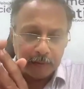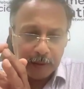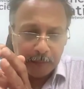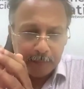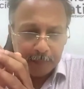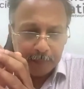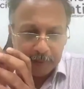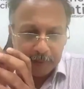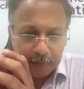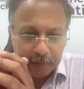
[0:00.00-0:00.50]

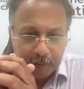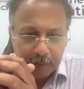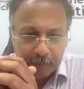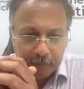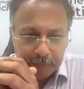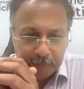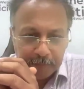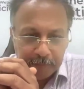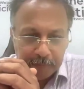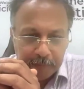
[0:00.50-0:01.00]
the
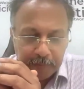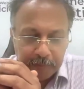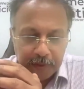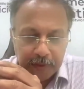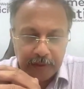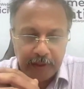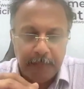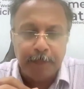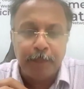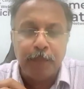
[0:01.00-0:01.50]

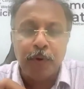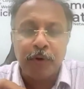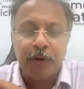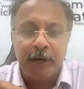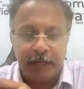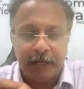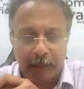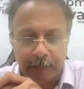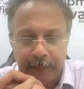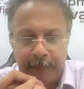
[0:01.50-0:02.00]

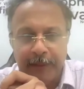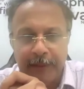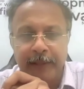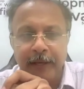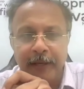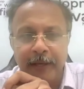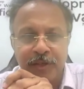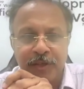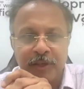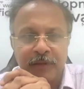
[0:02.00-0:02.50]
important
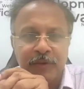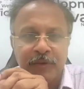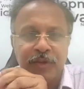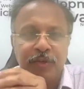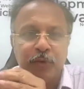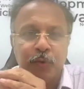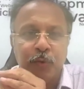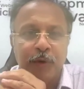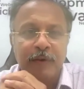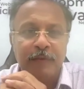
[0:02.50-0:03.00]
communication which
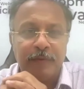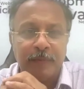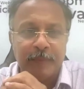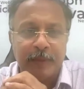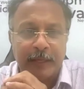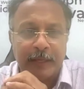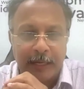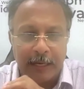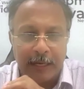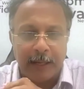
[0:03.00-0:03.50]
is going
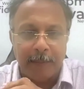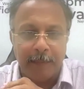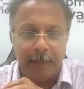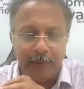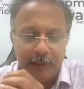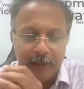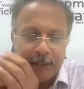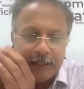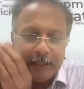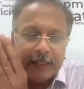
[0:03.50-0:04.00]
from the
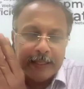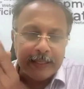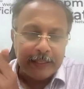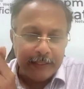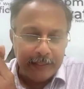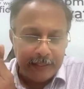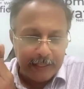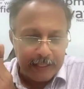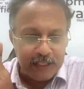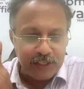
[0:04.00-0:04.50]
club
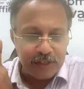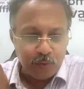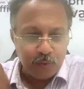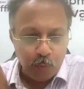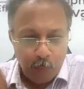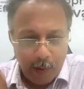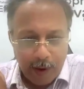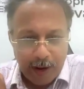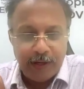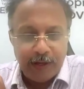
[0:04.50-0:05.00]
gets
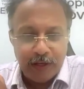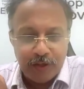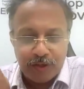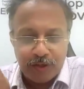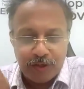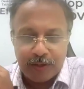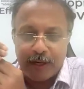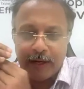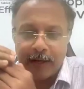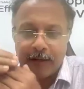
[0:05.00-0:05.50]

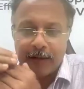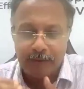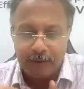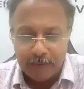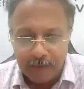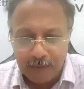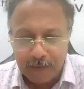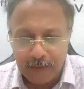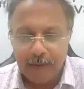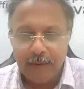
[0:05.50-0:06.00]
vanished, and
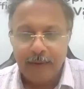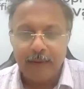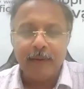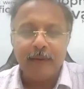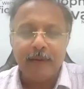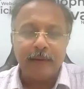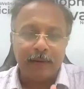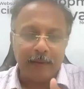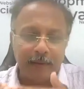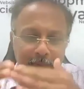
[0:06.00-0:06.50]
the
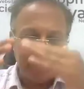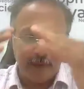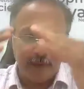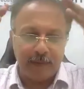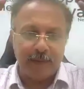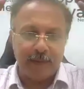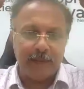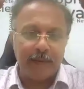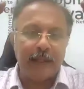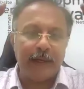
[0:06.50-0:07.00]

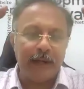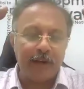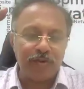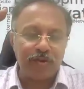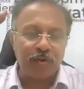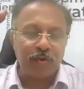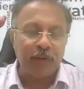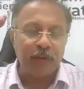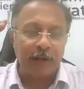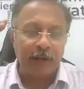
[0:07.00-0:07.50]

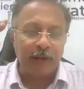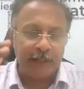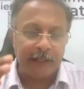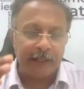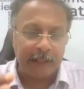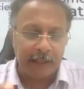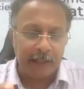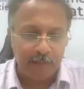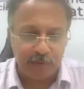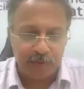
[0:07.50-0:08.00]
rest of the
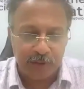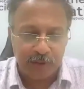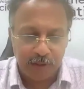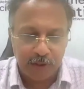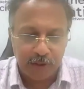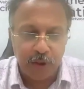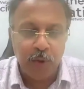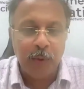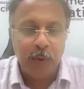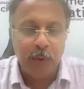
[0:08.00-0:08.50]
data comes
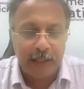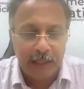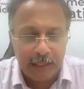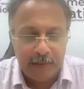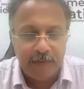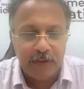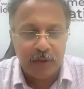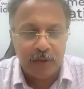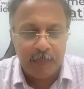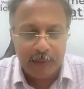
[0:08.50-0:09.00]
in. Do you
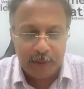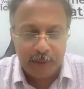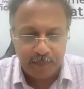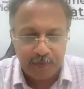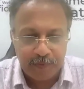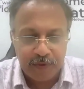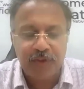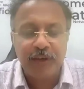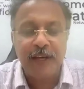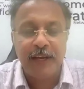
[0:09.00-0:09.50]
agree with me?
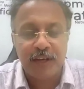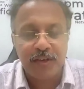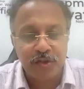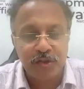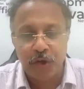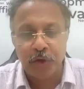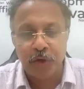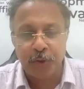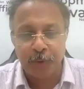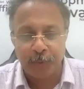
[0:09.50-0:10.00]
Say
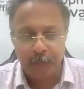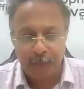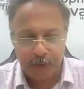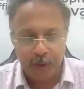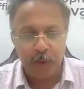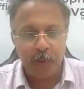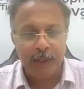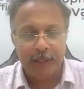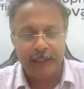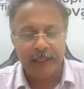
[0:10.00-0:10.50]
yes or no.
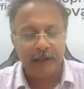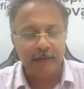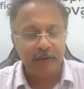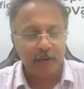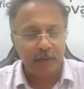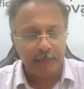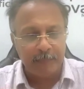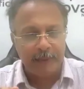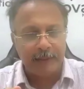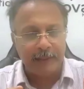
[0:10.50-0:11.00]
Do you
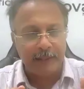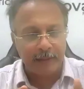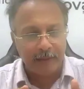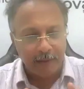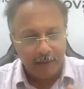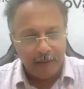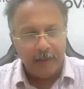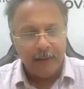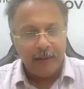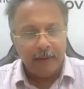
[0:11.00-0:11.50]
agree with me
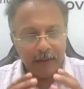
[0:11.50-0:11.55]
that